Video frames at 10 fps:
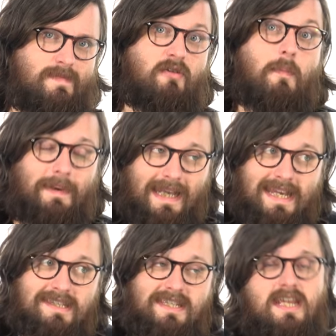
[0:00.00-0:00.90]
There are
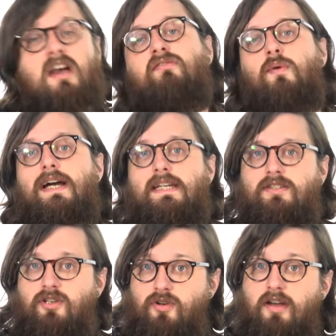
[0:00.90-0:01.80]
plenty of
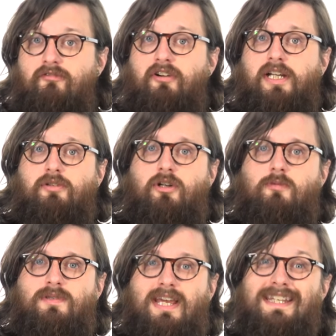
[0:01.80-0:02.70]
ways to try and find
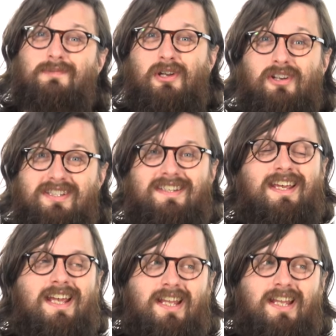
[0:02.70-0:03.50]
groups, and to be honest,